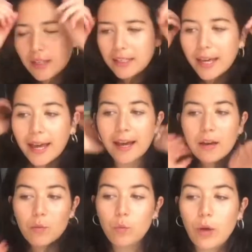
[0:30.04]
Yeah,
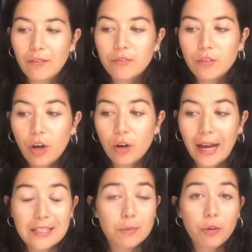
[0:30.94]
I've
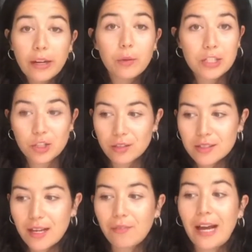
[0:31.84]
had some great
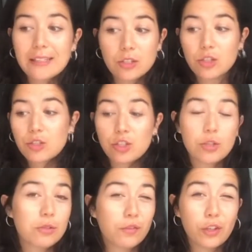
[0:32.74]
questions. I've had to just
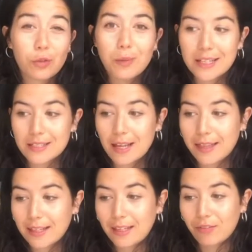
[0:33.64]
choose a few because I
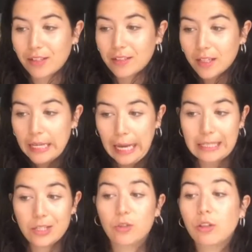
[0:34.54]
think if I
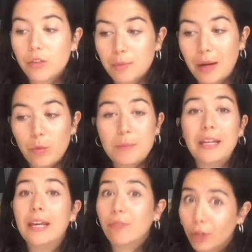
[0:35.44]
answered all of them, we'd be
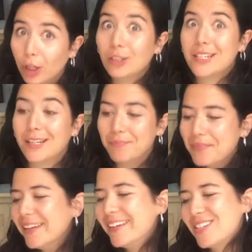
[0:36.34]
here for a long time.
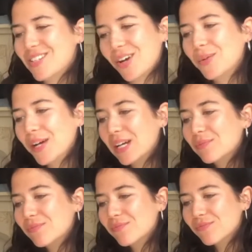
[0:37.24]
So
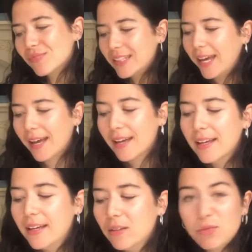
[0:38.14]
yeah,
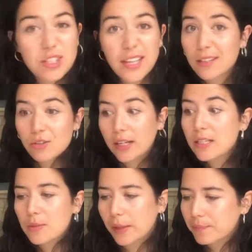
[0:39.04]
just get straight
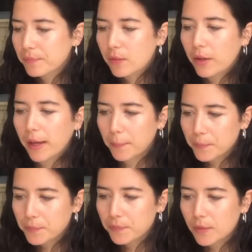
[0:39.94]
into it. Okay,
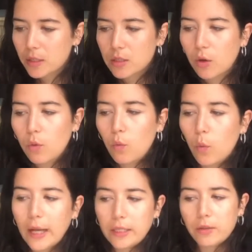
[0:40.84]
so
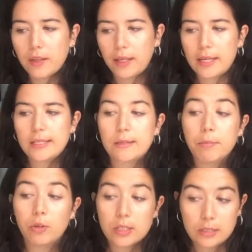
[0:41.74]
why do you think it's
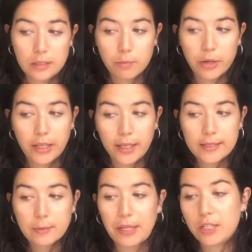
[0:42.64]
important to bring
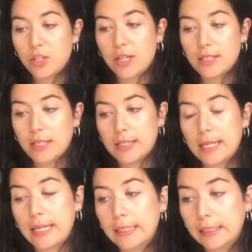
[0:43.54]
Spanish theatre
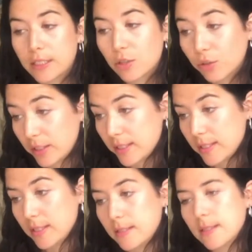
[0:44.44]
to English
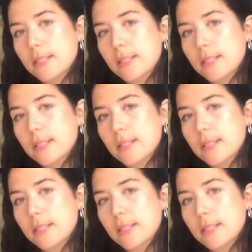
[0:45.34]
audiences?